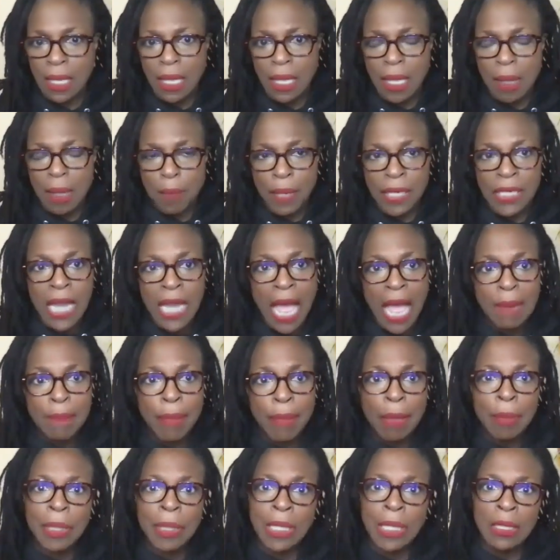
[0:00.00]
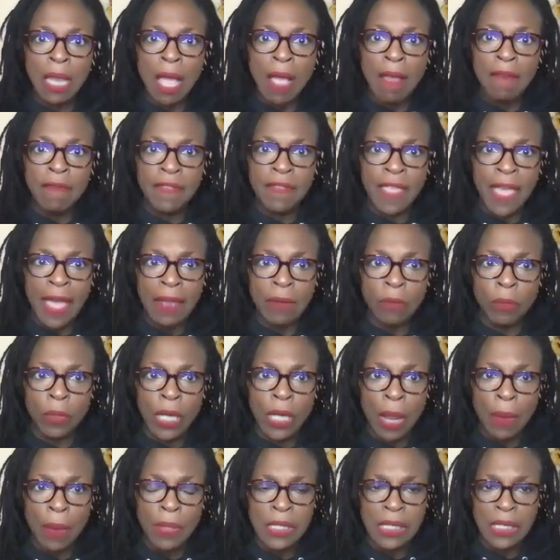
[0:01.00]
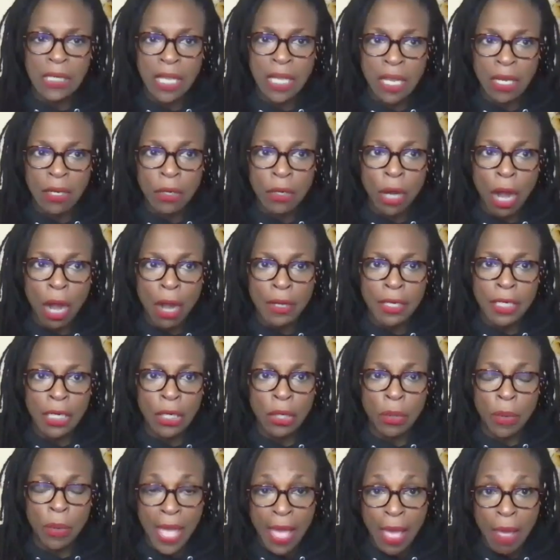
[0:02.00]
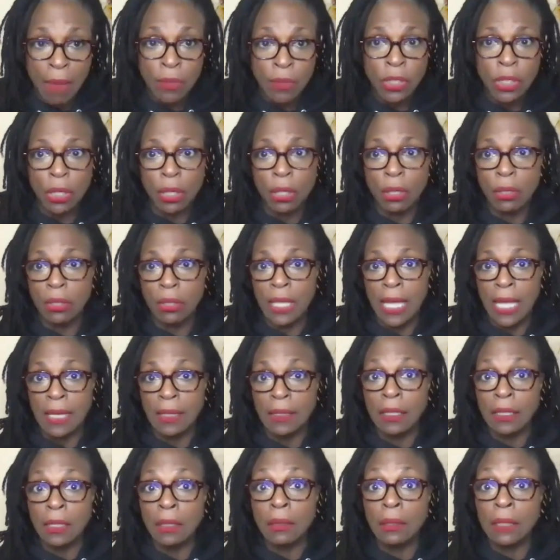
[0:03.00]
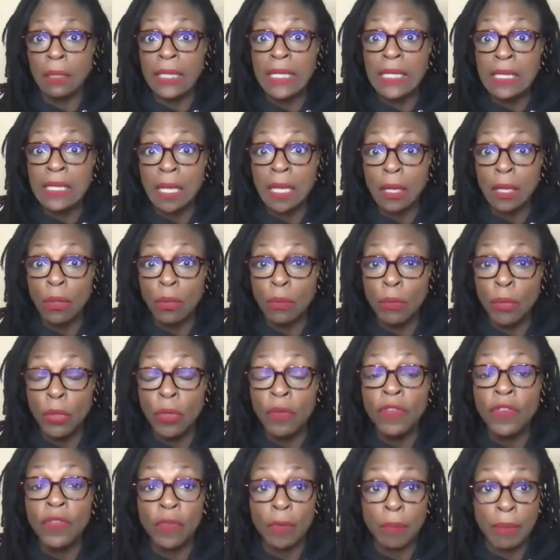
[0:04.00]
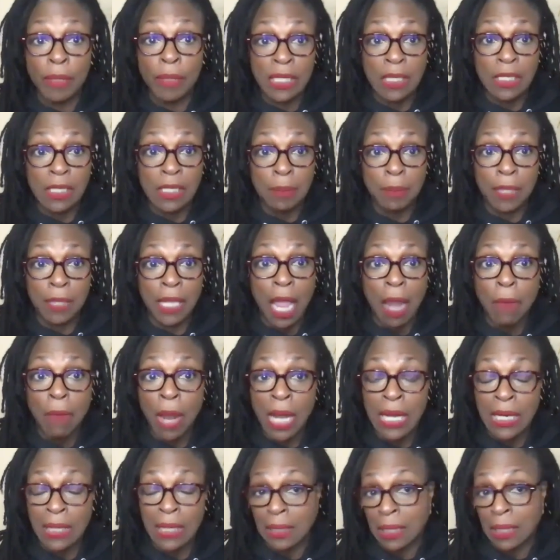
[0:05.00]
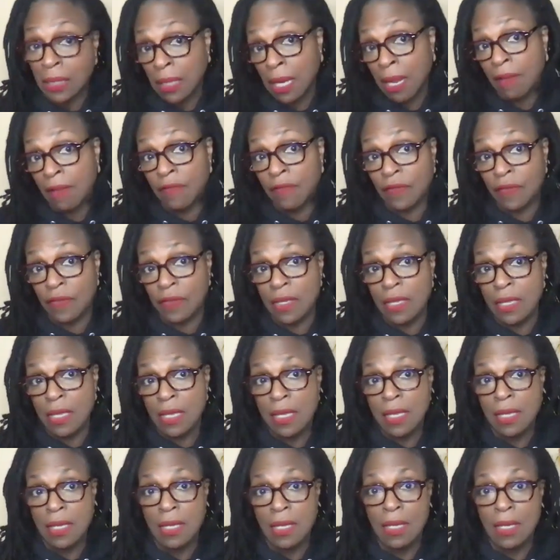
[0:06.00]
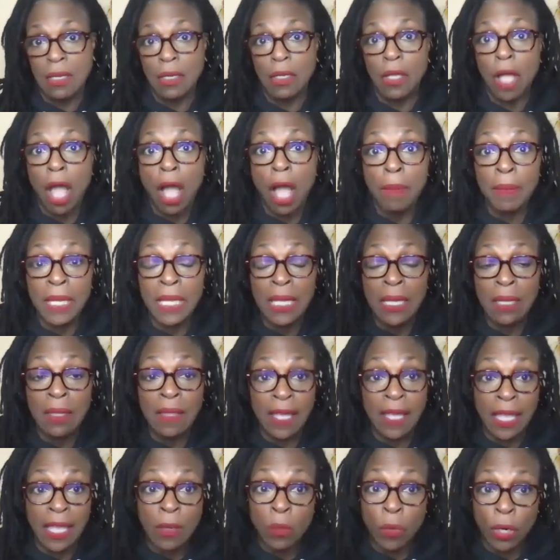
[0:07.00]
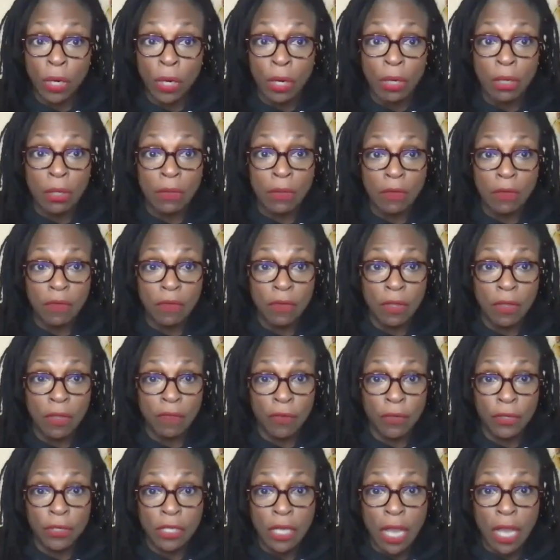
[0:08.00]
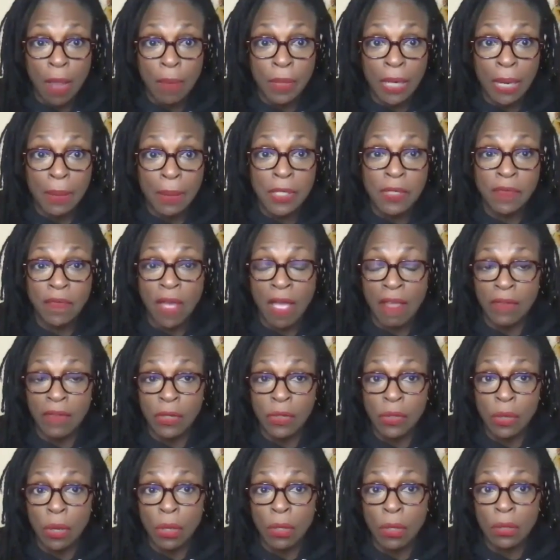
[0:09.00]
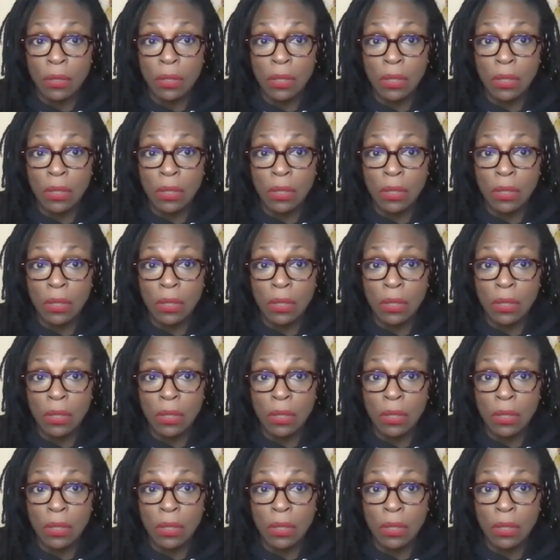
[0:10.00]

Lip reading: but not bubble enough that when I was in kindergarten in New Hampshire, that little Lisa who moved from Mississippi, ironically enough, called me the N-word for the first time when I was 5 years old.